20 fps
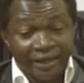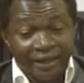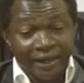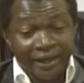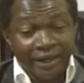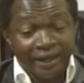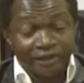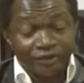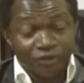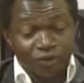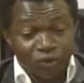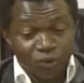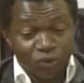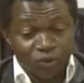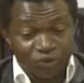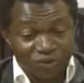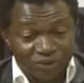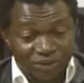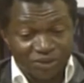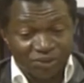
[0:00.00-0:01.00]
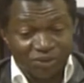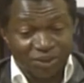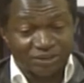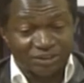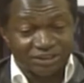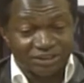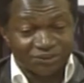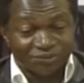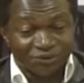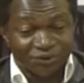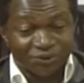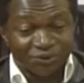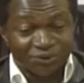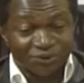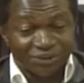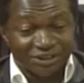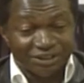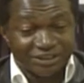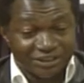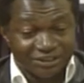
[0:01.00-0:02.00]
and use resources for the
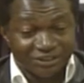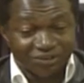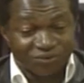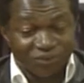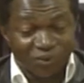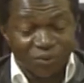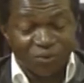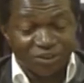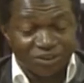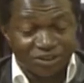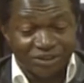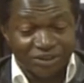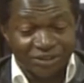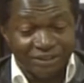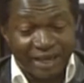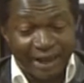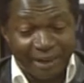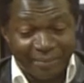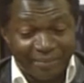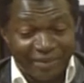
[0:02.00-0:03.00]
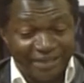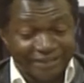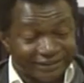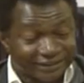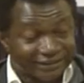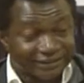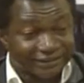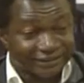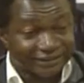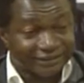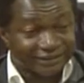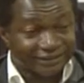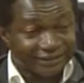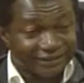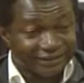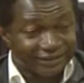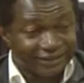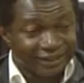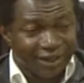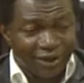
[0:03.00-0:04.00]
reasons for which they are meant,
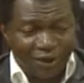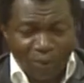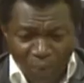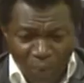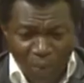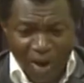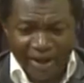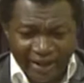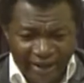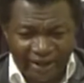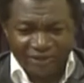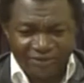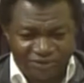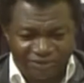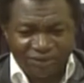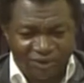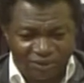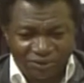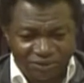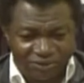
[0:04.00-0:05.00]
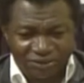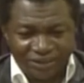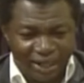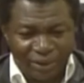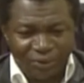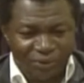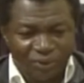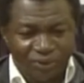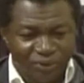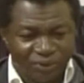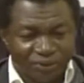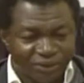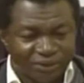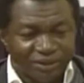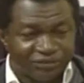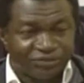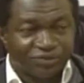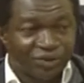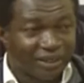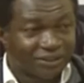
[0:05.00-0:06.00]
what kind of country are we going to
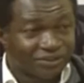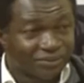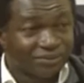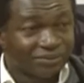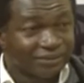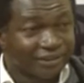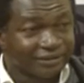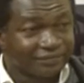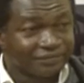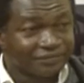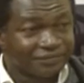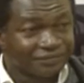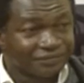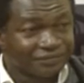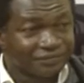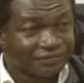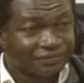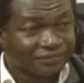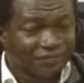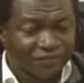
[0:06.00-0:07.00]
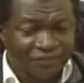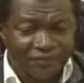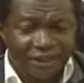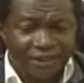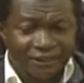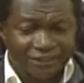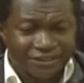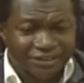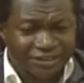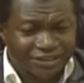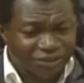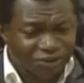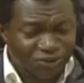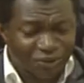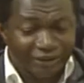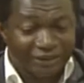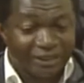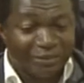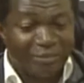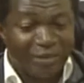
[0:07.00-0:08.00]
give to our children? This is
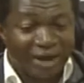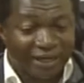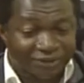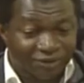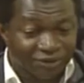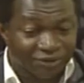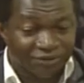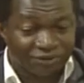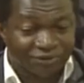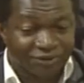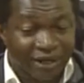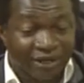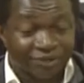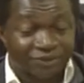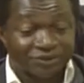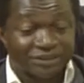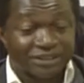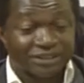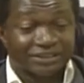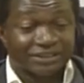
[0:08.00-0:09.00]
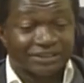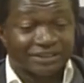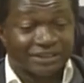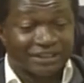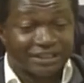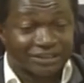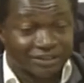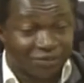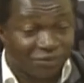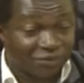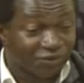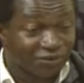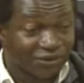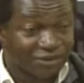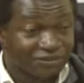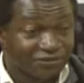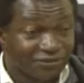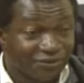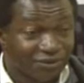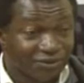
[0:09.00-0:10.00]
not a matter of accusation against the
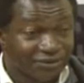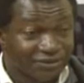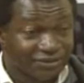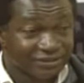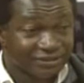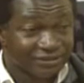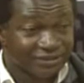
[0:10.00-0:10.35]
police force,